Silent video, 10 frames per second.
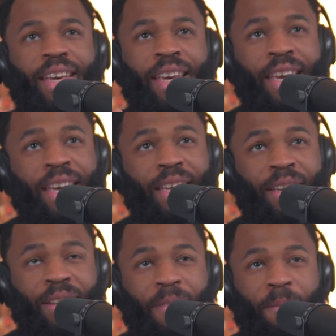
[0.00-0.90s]

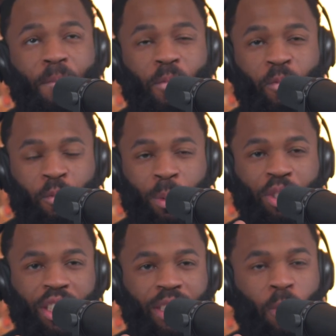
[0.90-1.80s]
And from
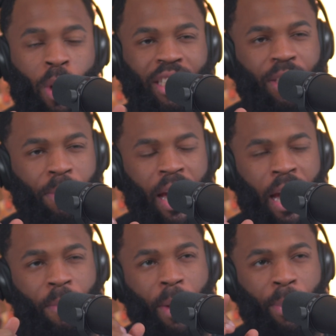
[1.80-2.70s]
just watching
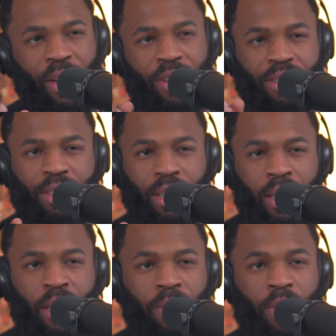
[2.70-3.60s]
how my parents
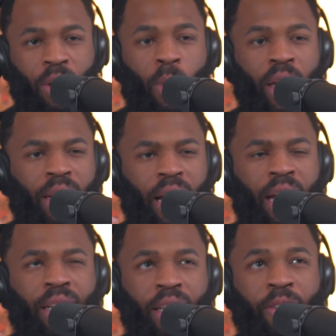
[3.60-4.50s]
live and the way that
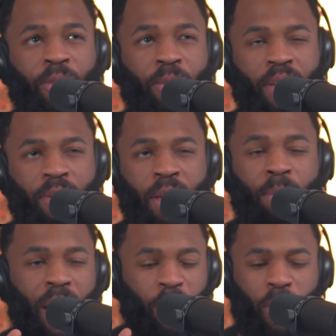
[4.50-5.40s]
I live, and
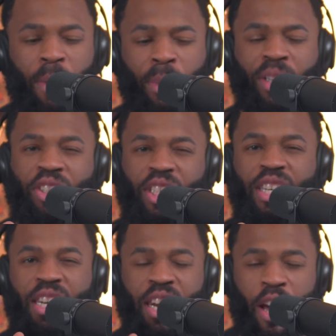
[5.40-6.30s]
my grandmother, she
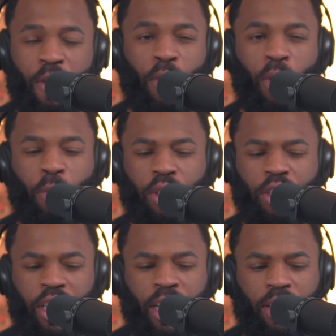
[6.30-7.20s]
never
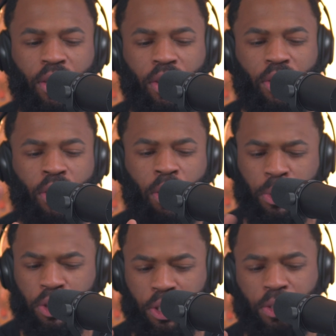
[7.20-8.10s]
rejected her
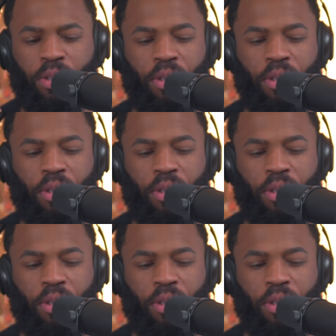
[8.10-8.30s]
culture